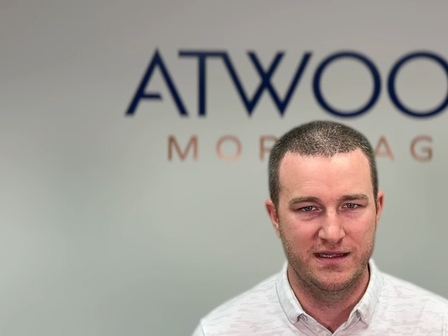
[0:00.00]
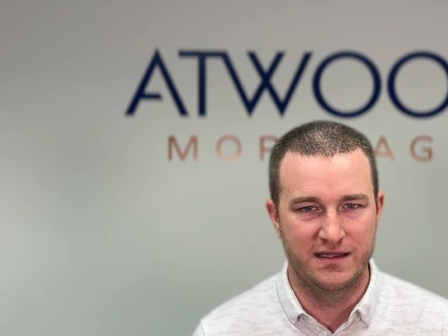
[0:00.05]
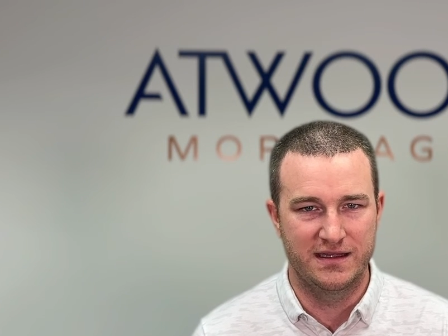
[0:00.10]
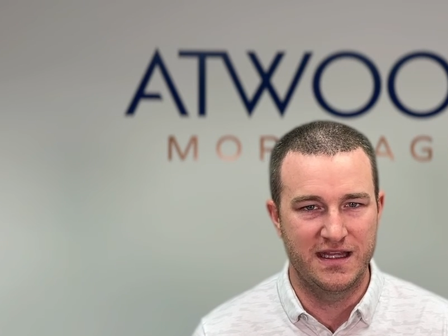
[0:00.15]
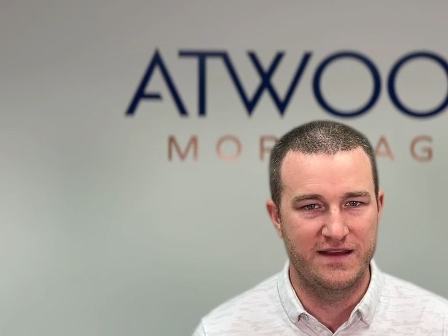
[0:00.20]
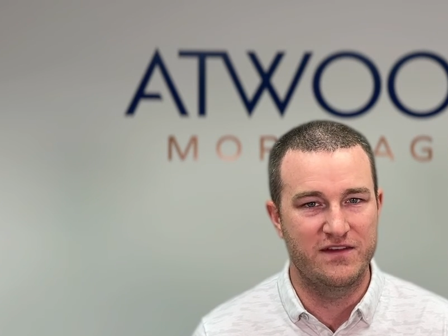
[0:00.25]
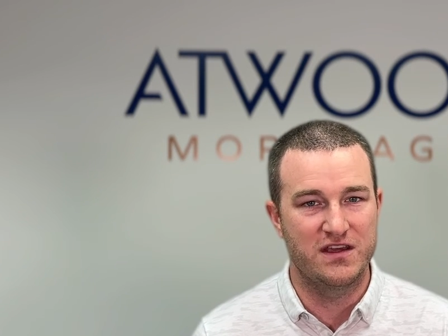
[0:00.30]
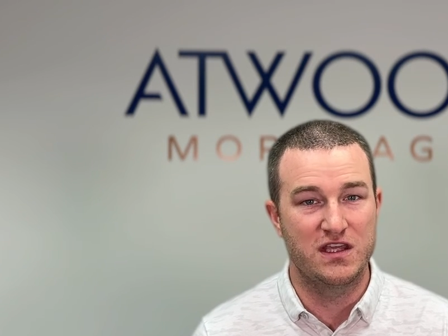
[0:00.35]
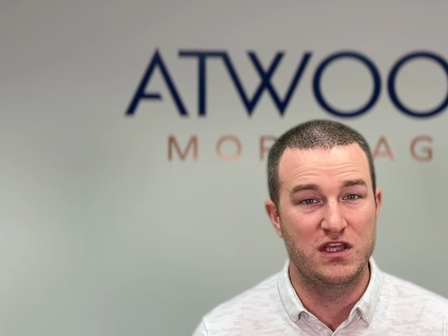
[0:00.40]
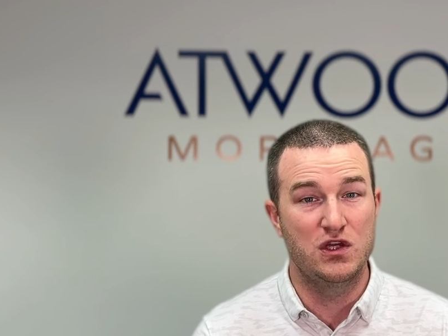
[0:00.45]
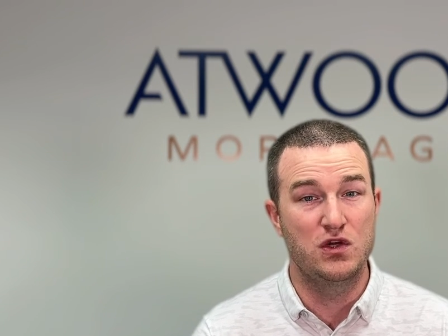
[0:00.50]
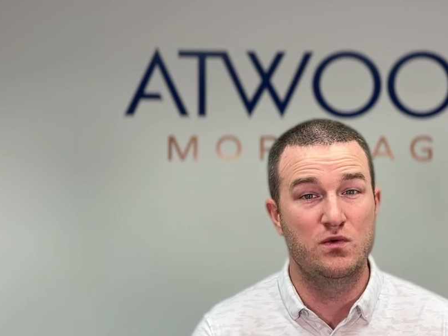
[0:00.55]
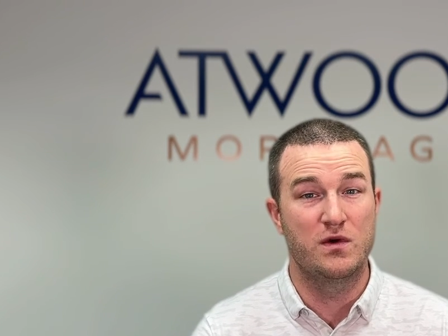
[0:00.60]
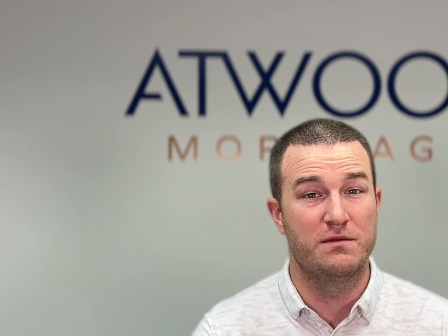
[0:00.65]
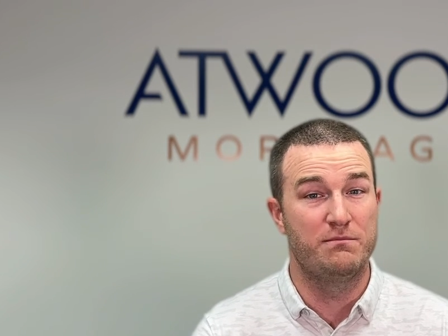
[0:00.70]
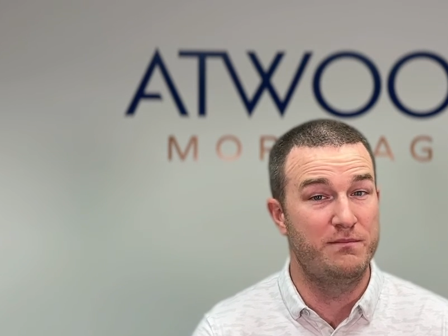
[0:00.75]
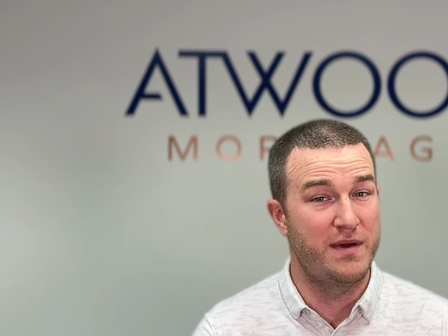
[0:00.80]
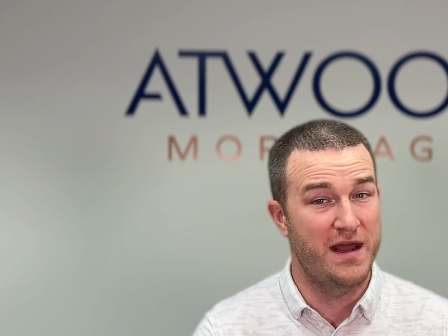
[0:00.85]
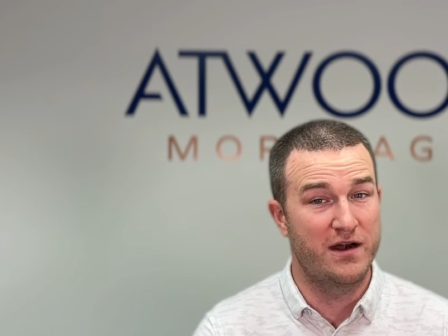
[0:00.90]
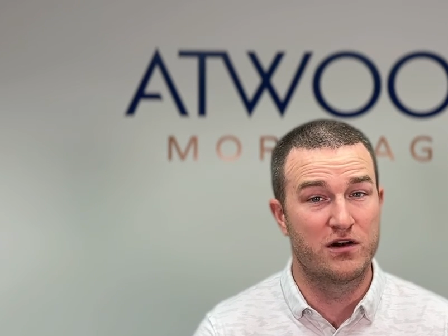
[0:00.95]
leaving you
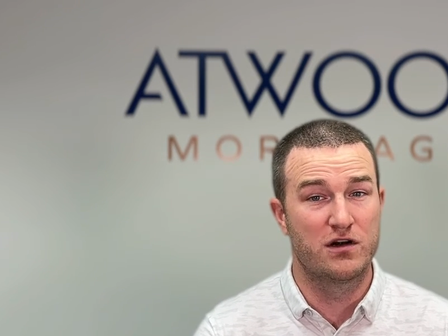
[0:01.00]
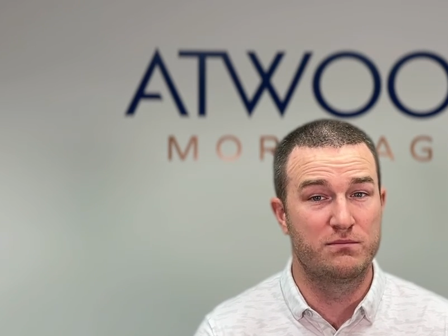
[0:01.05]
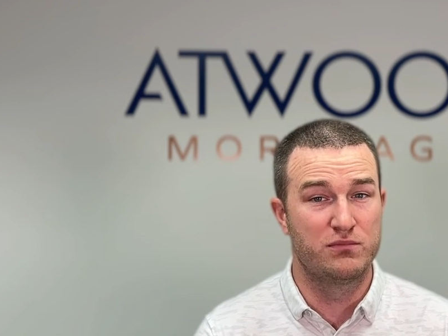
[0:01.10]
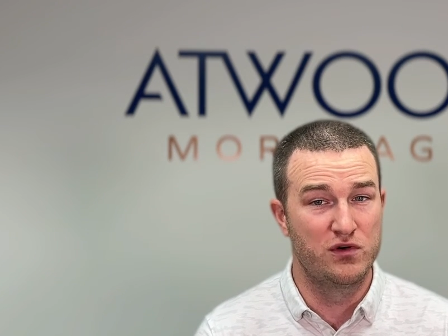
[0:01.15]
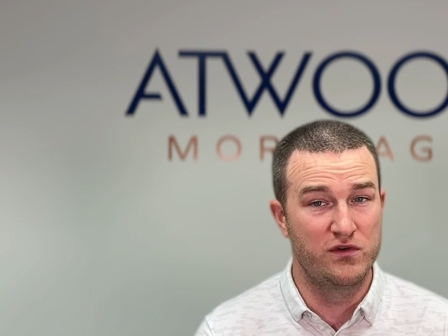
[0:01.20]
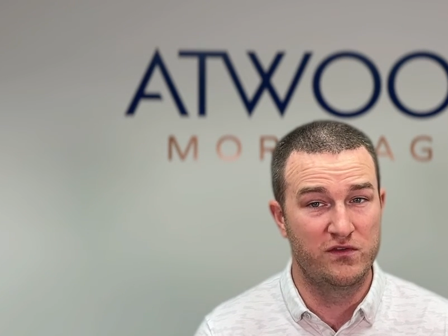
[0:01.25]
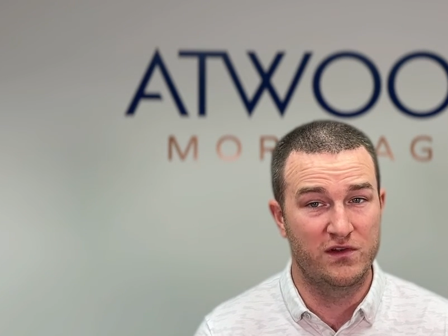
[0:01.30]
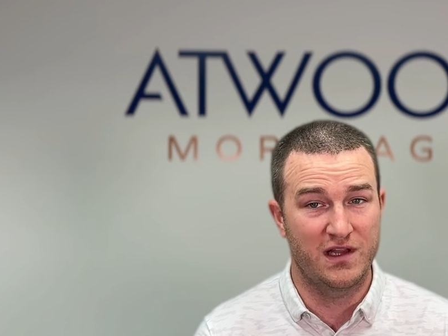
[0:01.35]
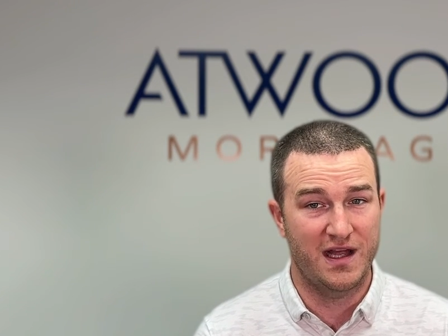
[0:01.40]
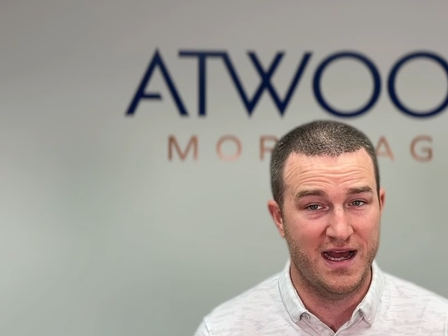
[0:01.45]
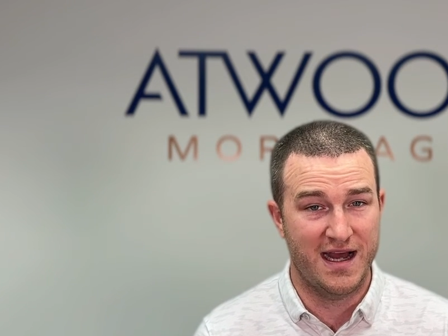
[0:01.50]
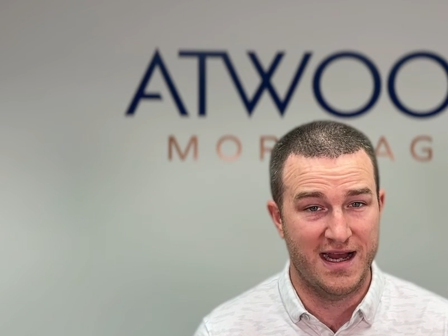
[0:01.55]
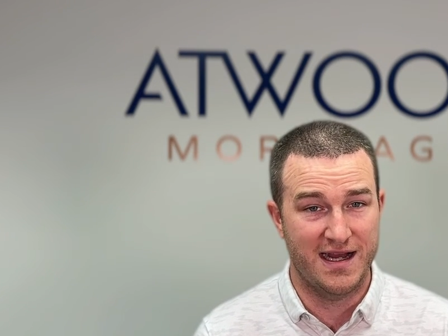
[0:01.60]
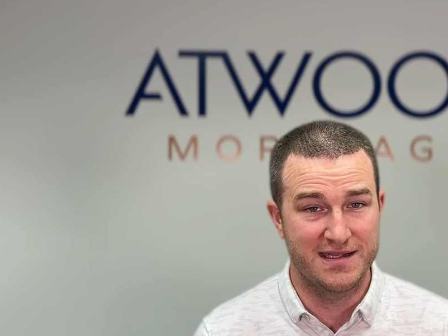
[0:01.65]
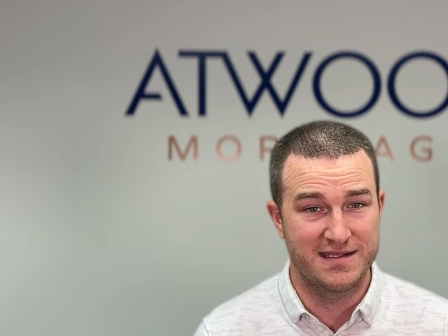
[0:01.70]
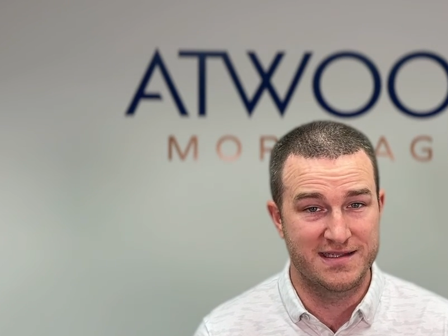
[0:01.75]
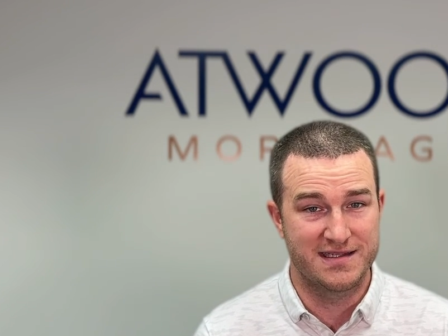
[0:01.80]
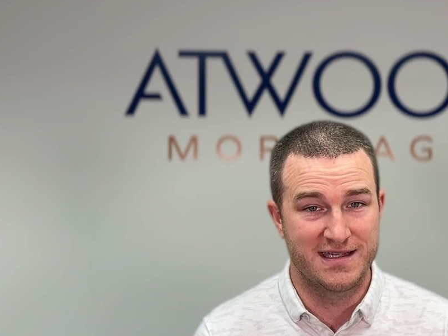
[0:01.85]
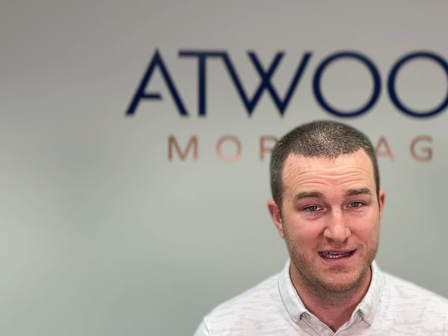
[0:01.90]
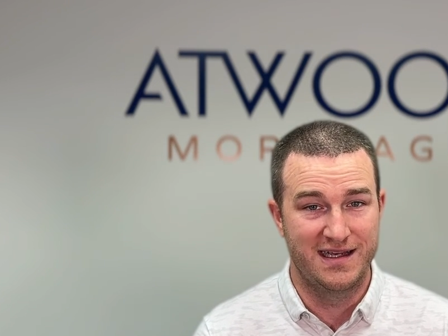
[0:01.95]
with better approval
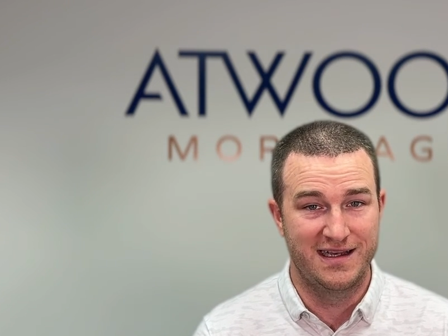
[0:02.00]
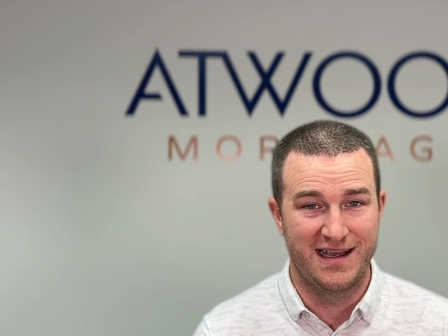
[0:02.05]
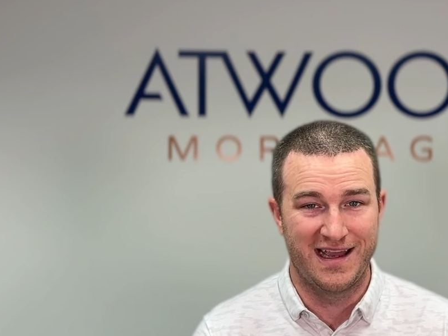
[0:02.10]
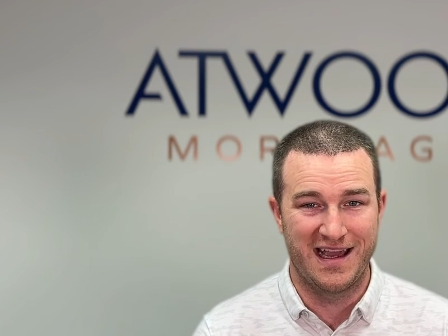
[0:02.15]
odds